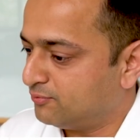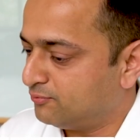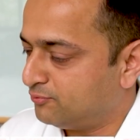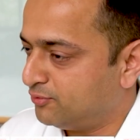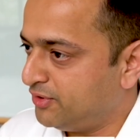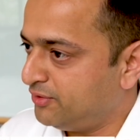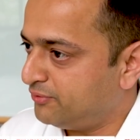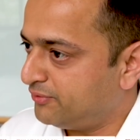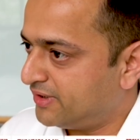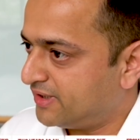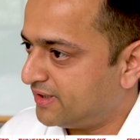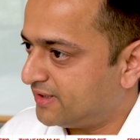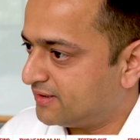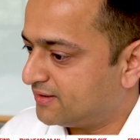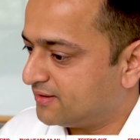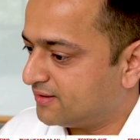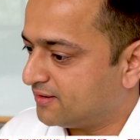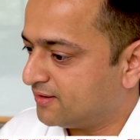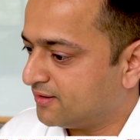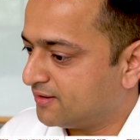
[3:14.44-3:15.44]
we were
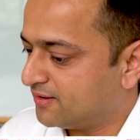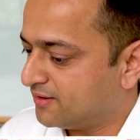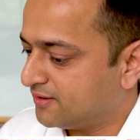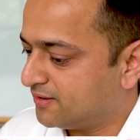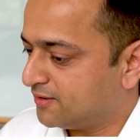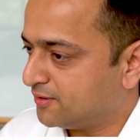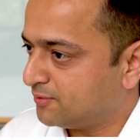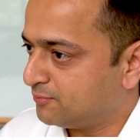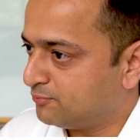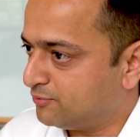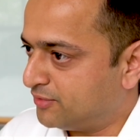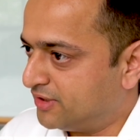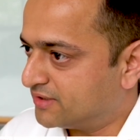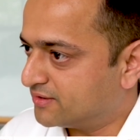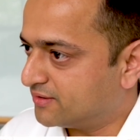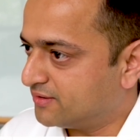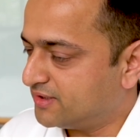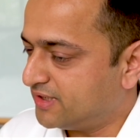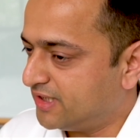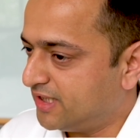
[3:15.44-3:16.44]
uh,
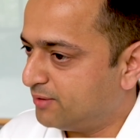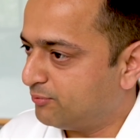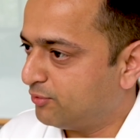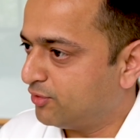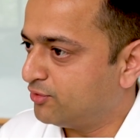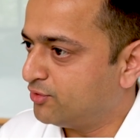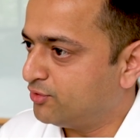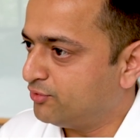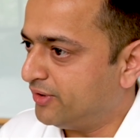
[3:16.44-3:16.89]
discussing about